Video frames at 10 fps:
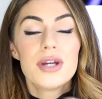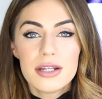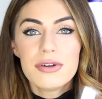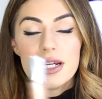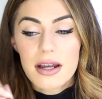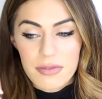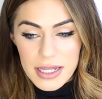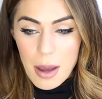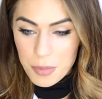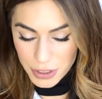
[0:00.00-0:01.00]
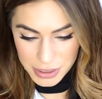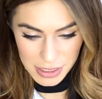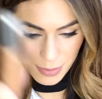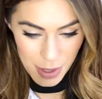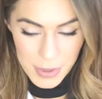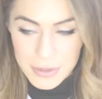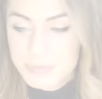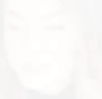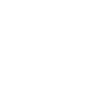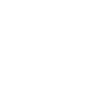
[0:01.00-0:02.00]
really, really loving that product at the
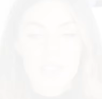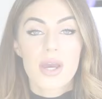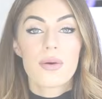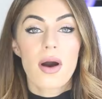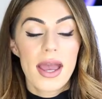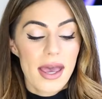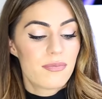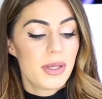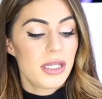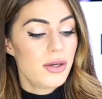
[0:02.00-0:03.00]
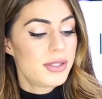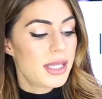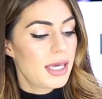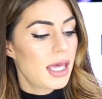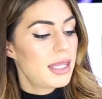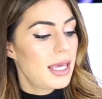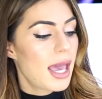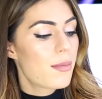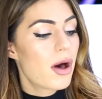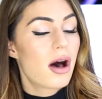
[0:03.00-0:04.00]
moment. So I have been using
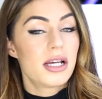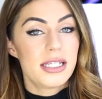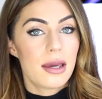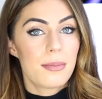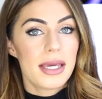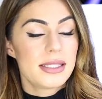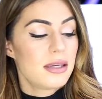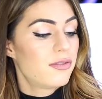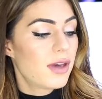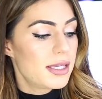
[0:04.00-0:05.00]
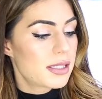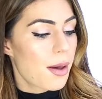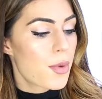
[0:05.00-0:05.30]
the Emma Hardie Amazing Face